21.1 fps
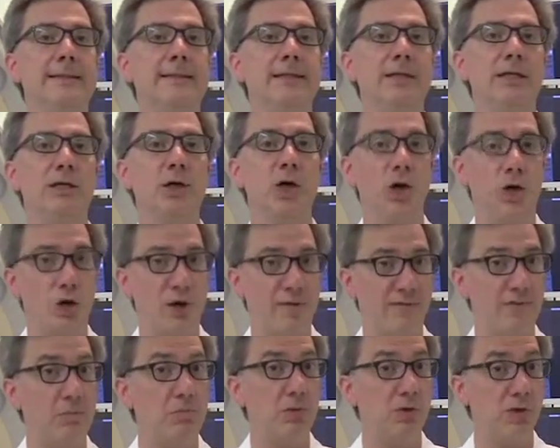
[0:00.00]
can cut
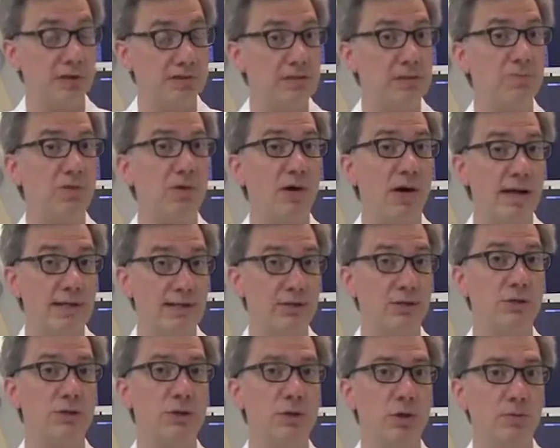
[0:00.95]
off the blood supply to
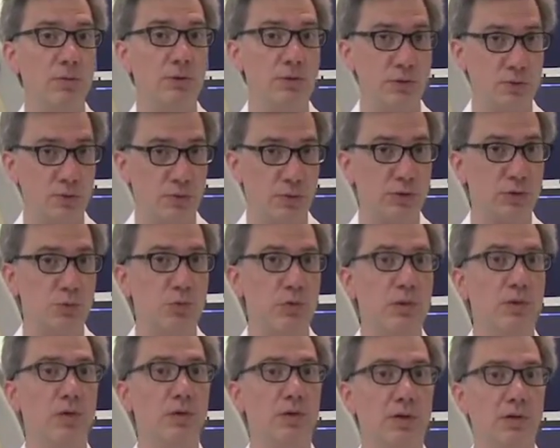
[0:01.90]
the tumors, which
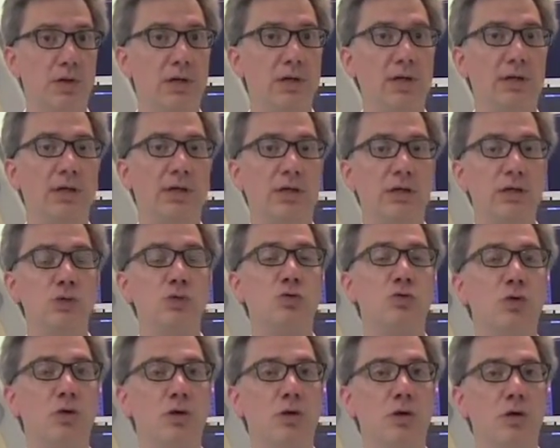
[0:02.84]
will can
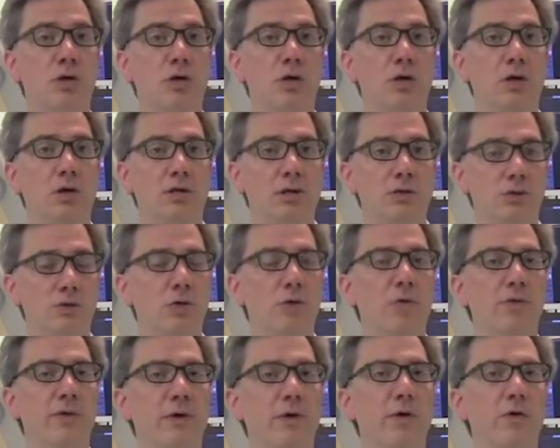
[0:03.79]
contr
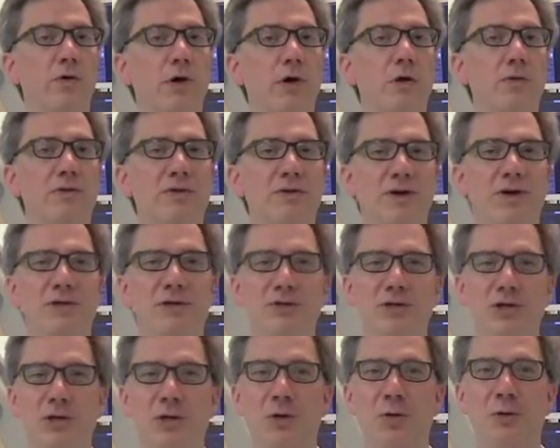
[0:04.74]
control their growth. It
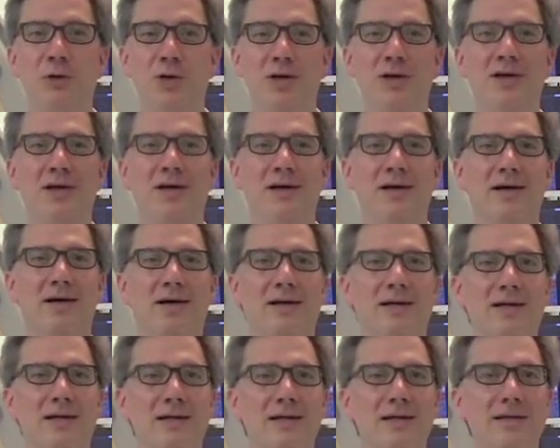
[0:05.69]
also
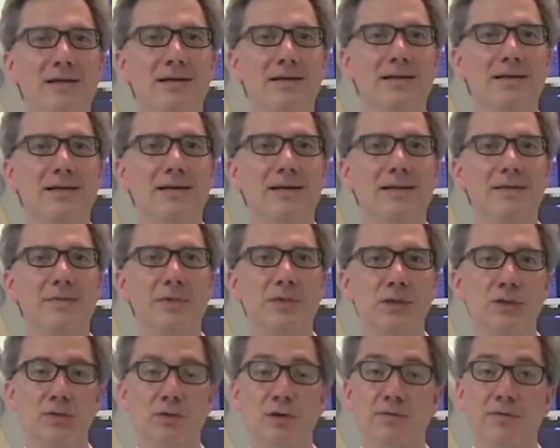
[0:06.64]
can
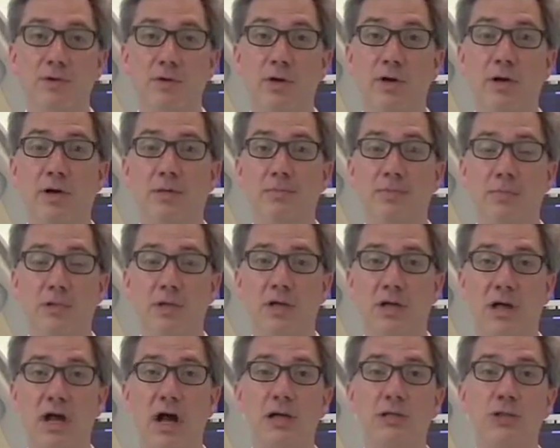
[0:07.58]
deliver a,
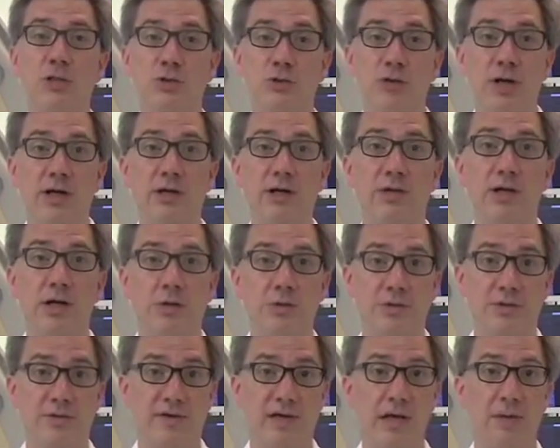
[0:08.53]
a concentrated
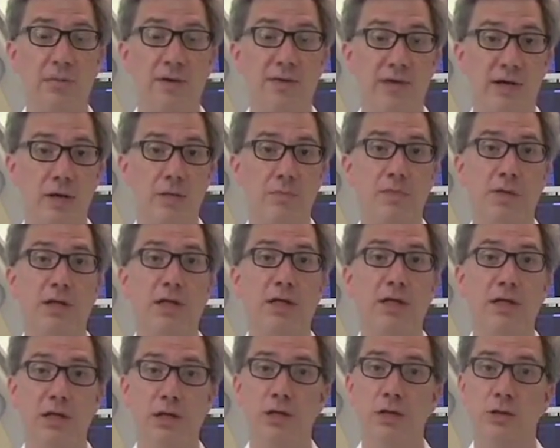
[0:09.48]
dose of
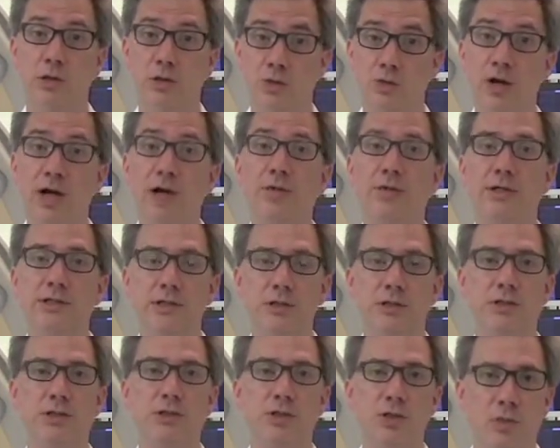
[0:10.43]
chemotherapy directly to
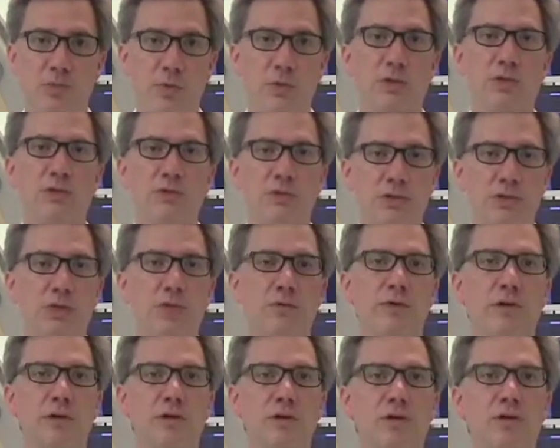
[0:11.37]
the tumor, so
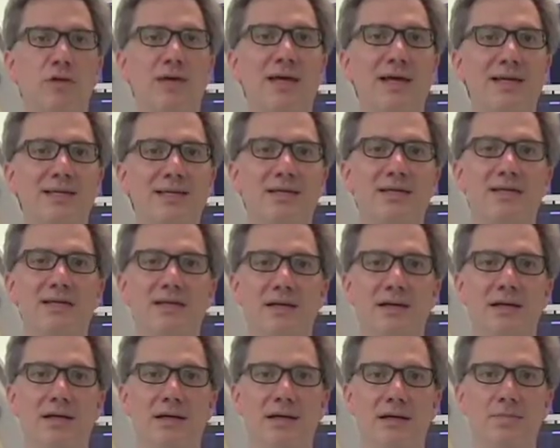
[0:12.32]
there's less
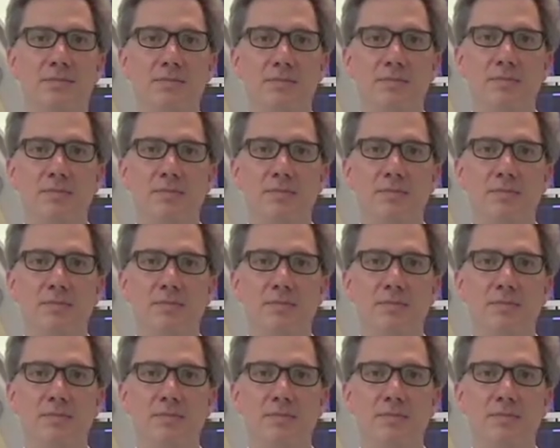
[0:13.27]
uh,